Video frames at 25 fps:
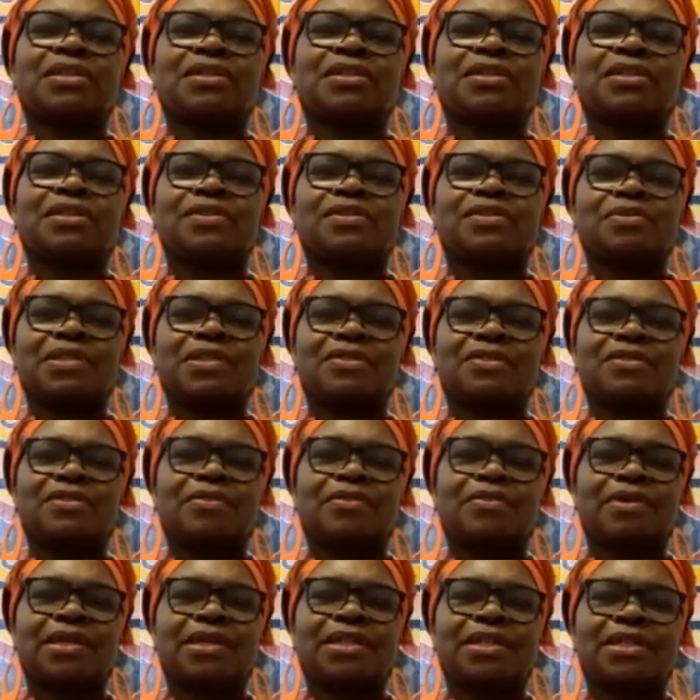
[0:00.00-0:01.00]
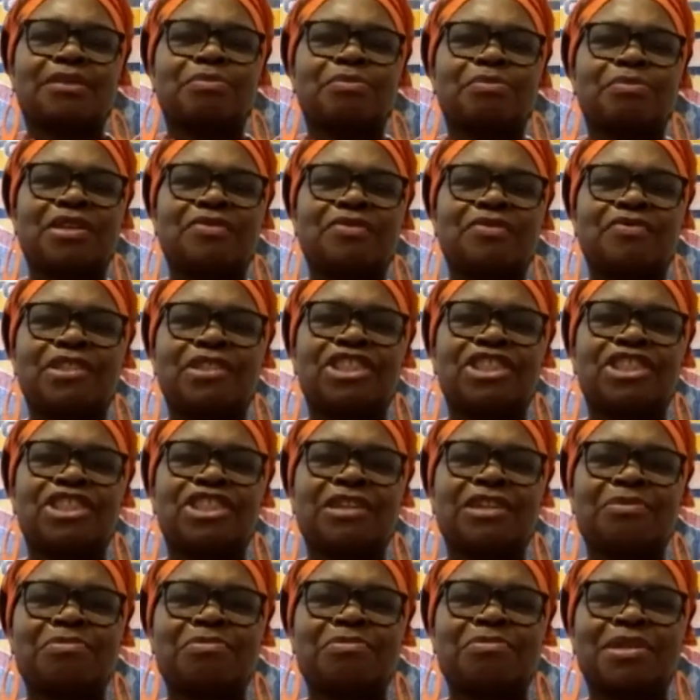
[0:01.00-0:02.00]
And so that's how we end up having
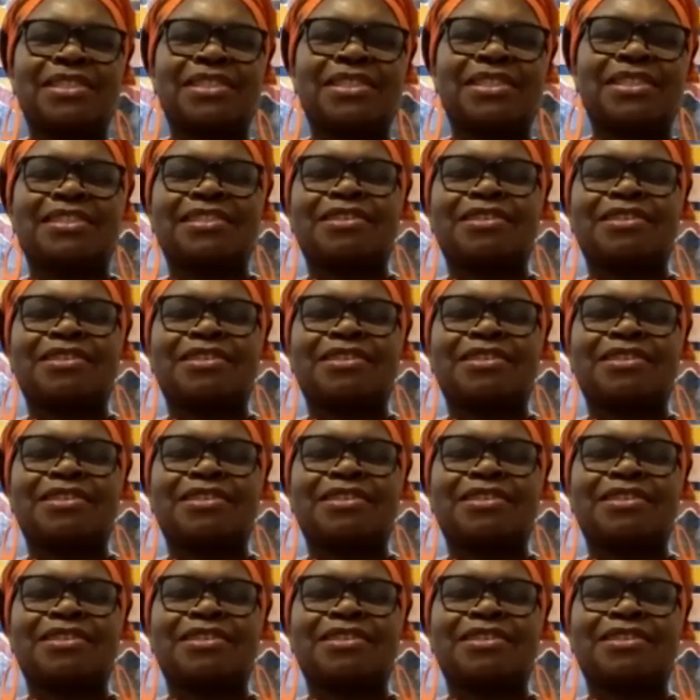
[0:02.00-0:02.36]
chambers. And